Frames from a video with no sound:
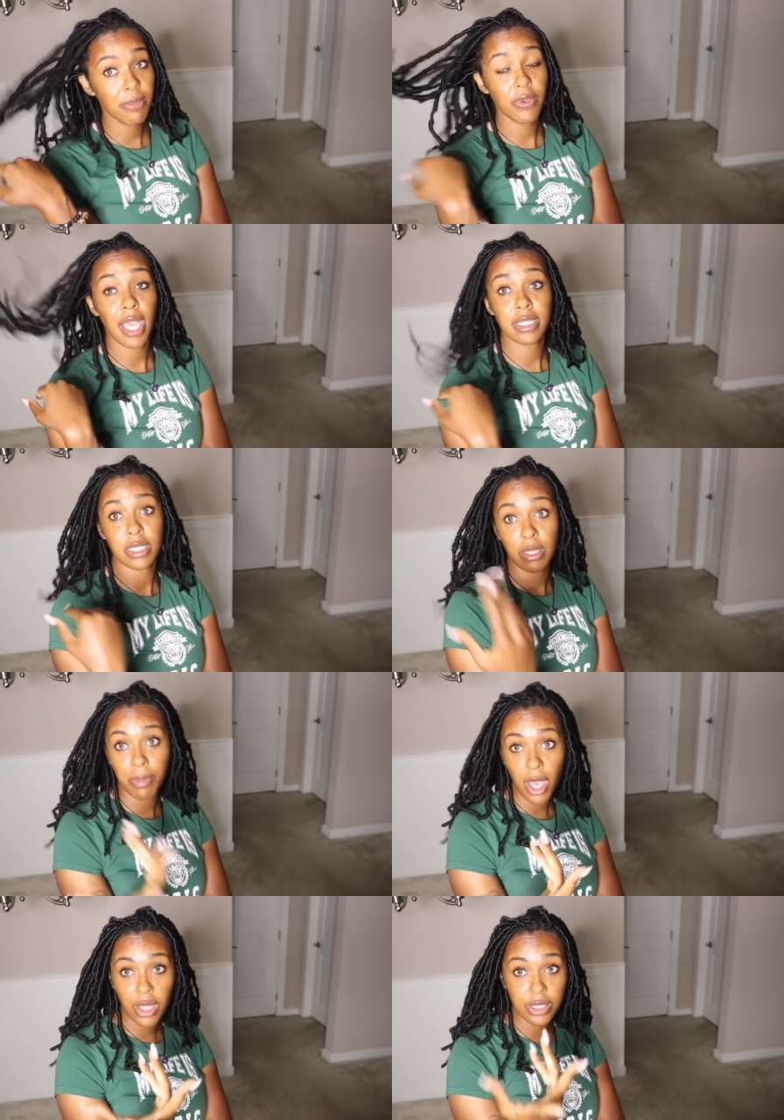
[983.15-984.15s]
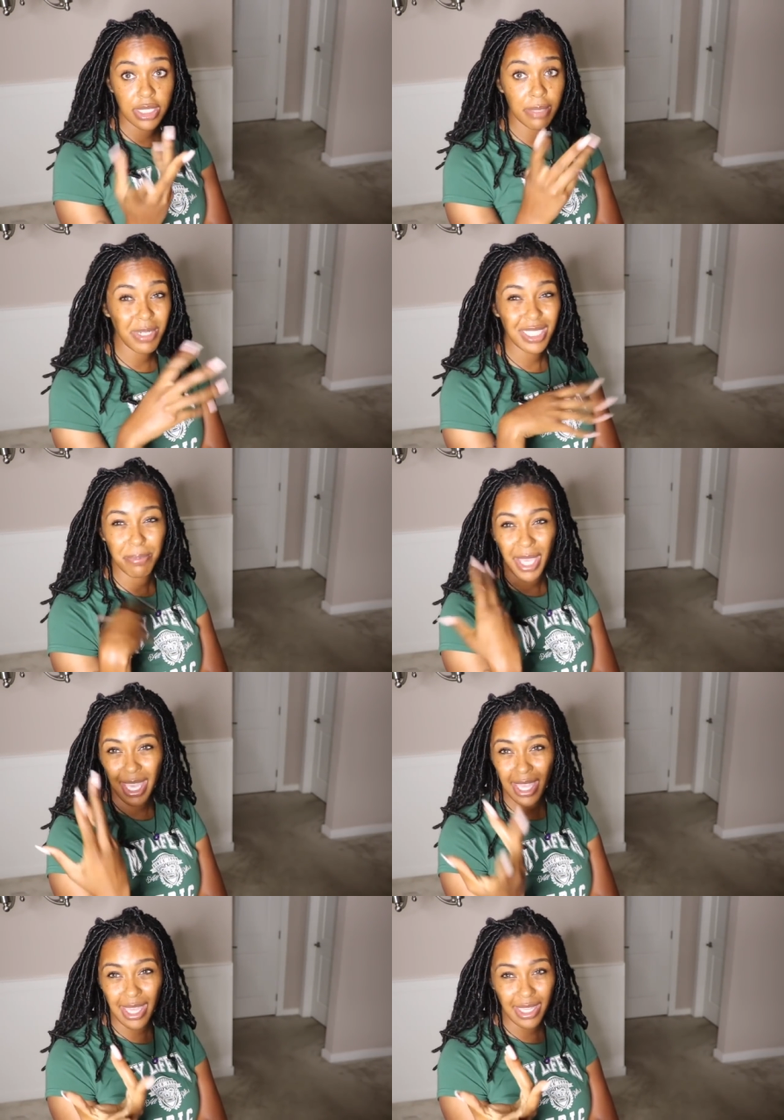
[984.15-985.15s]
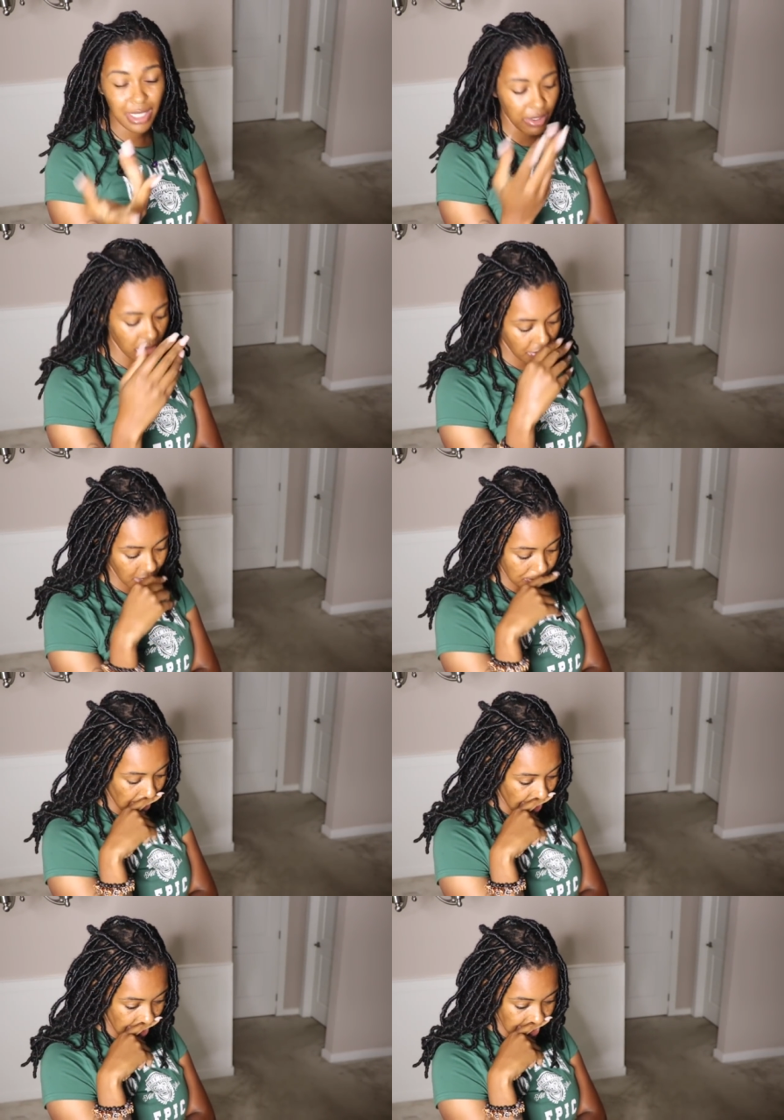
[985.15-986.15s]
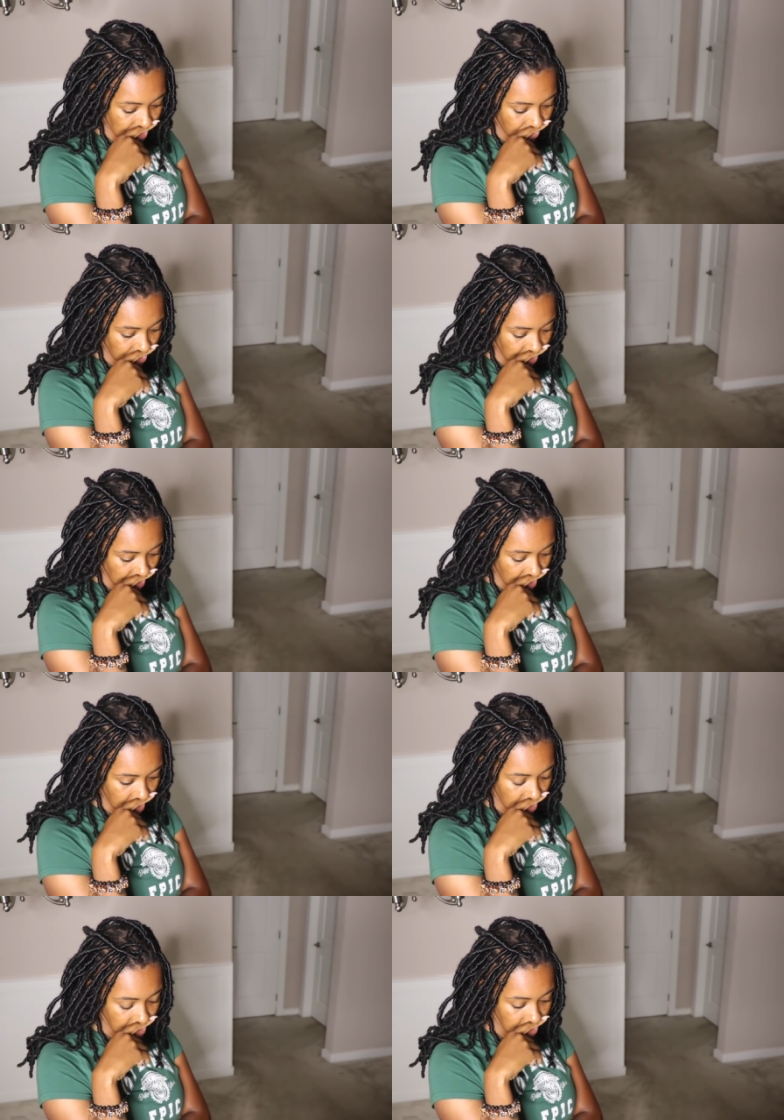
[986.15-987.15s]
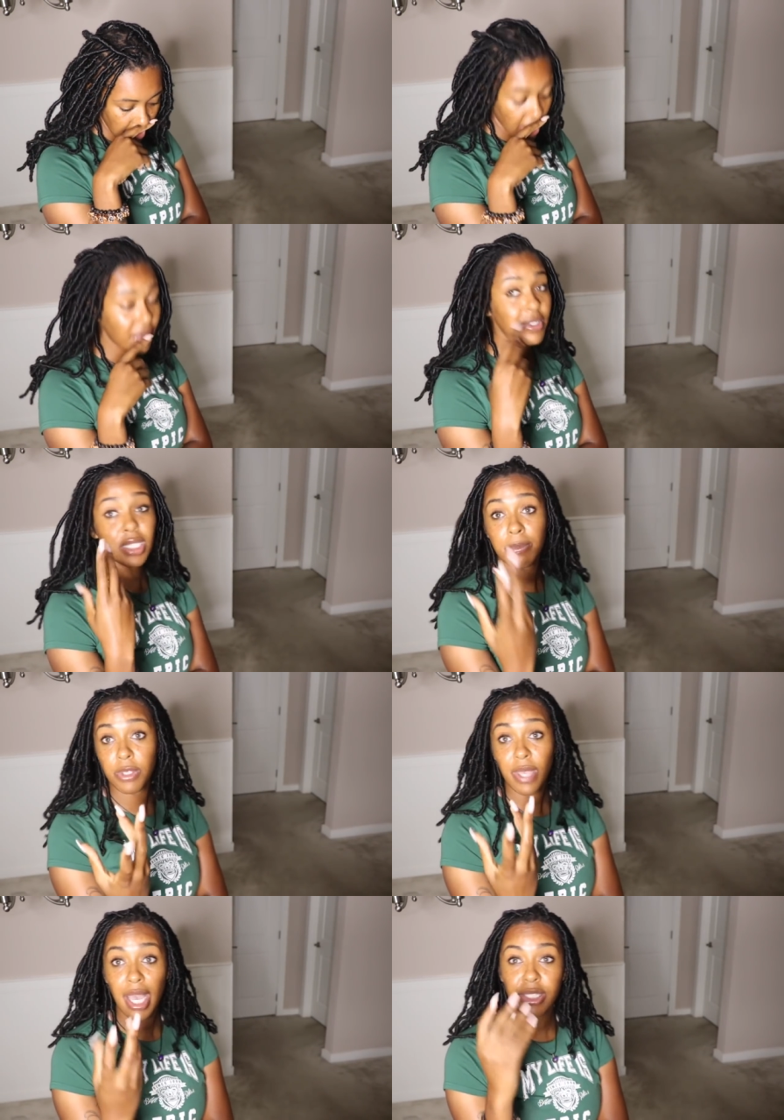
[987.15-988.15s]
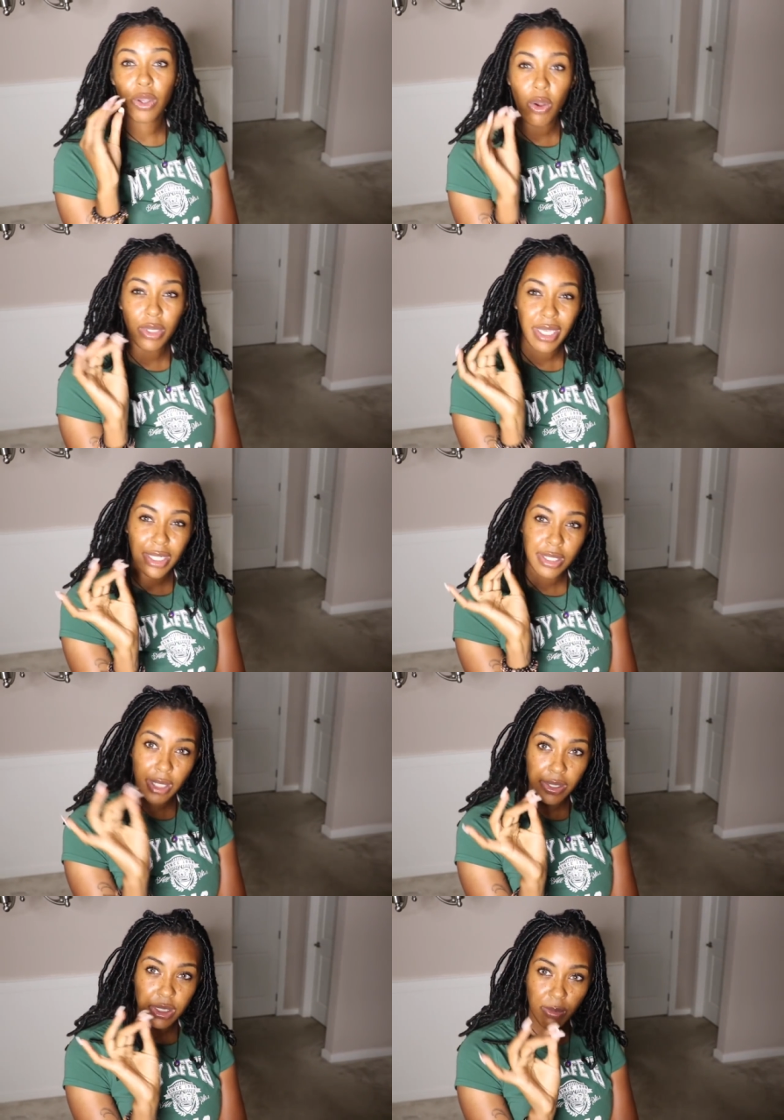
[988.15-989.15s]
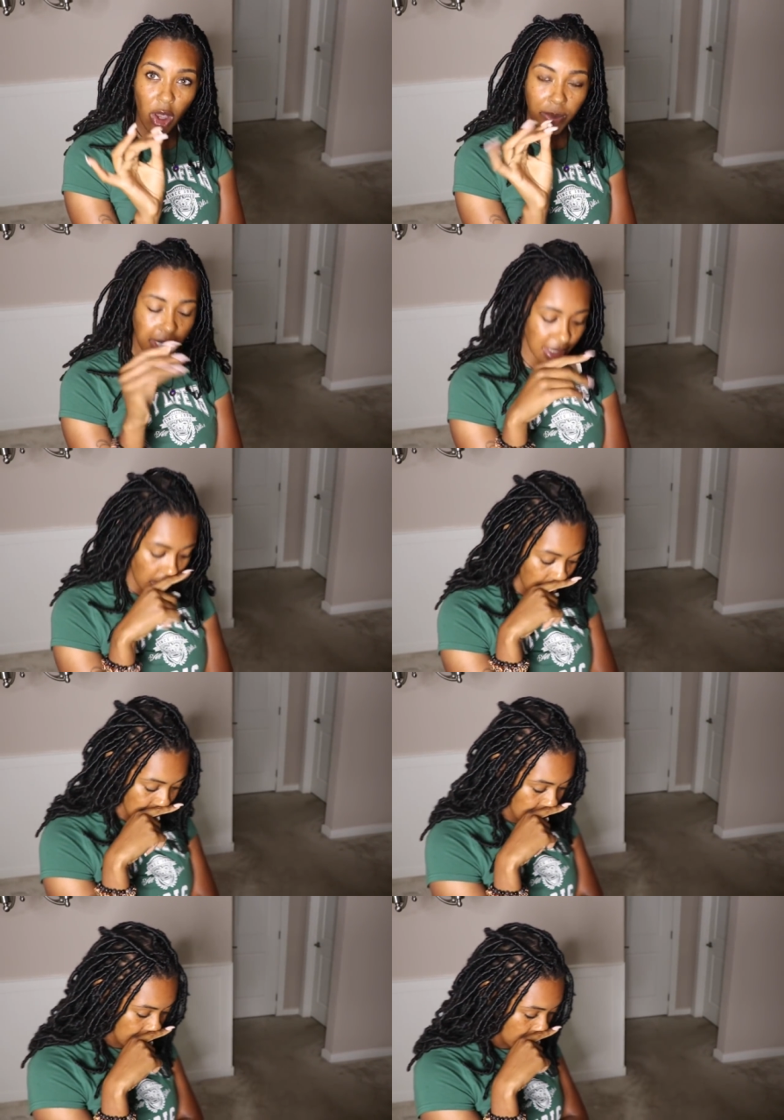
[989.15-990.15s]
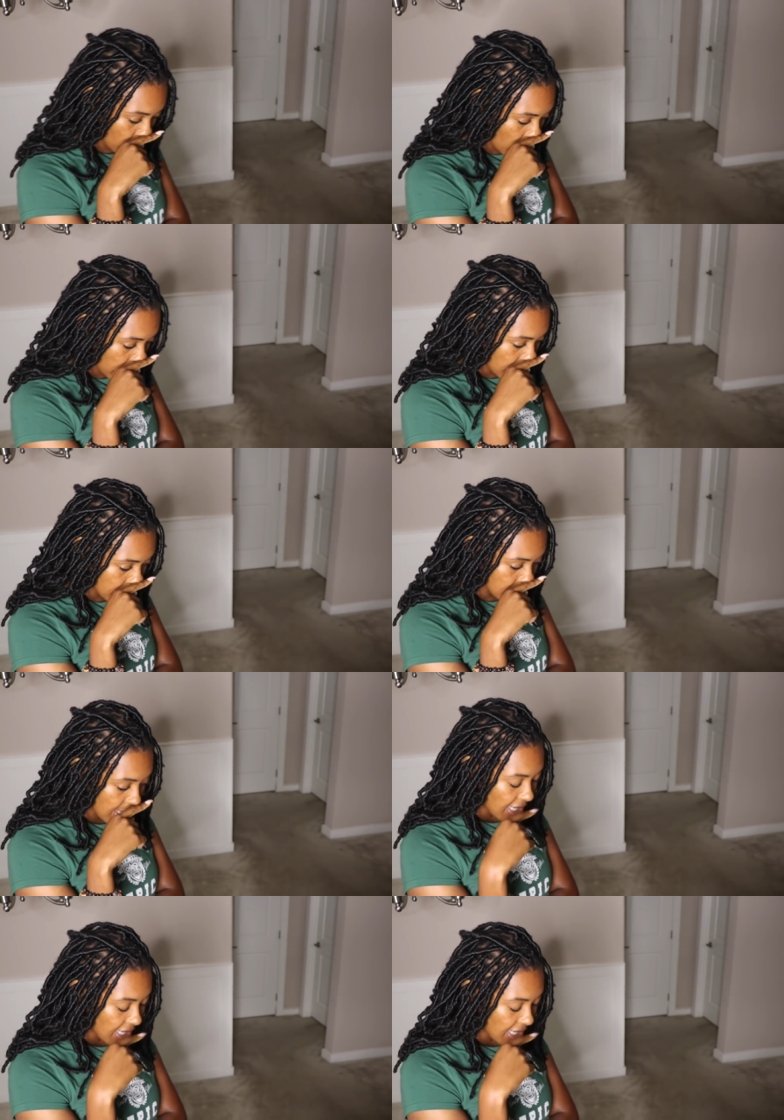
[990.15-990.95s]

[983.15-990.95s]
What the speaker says: of you guys, it's an apology, but it's a page. I don't know what this page energy is. For some of you guys, they're only gonna start small because they wanna test the waters.